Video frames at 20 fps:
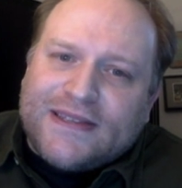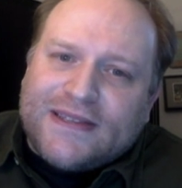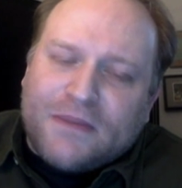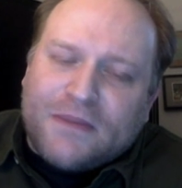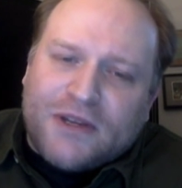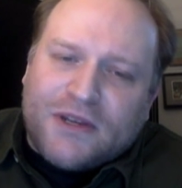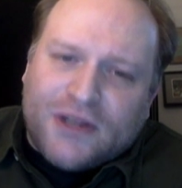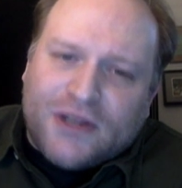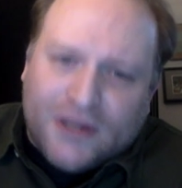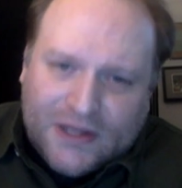The
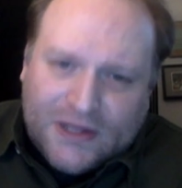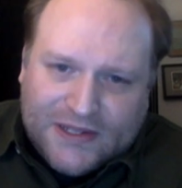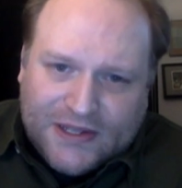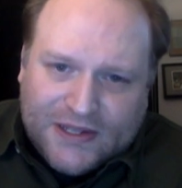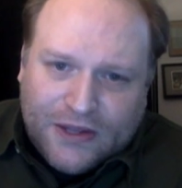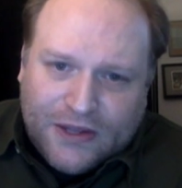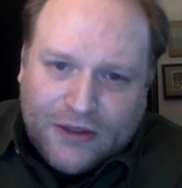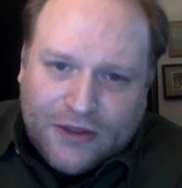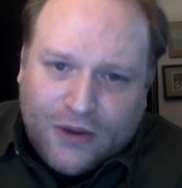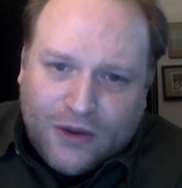mission to
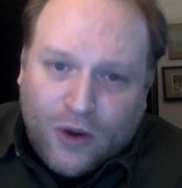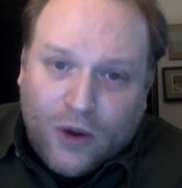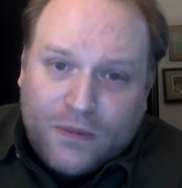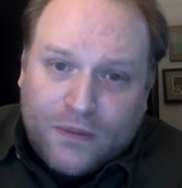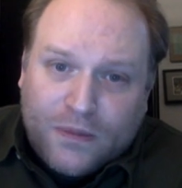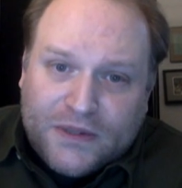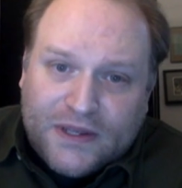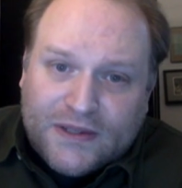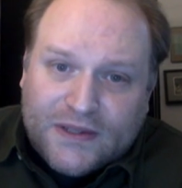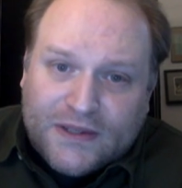steal the
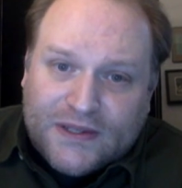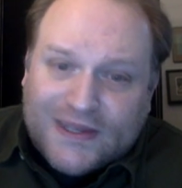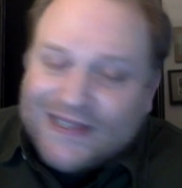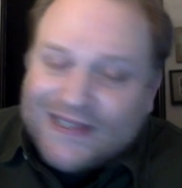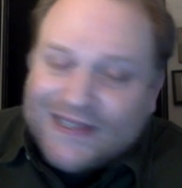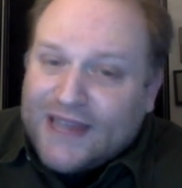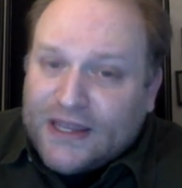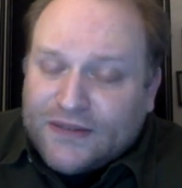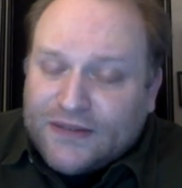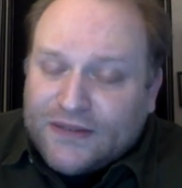corpse is
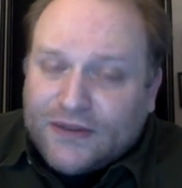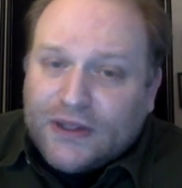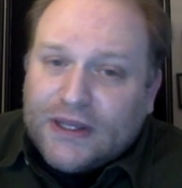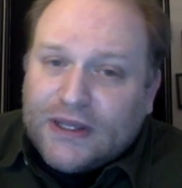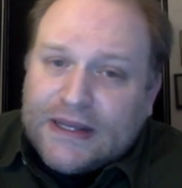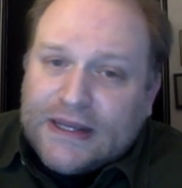successful.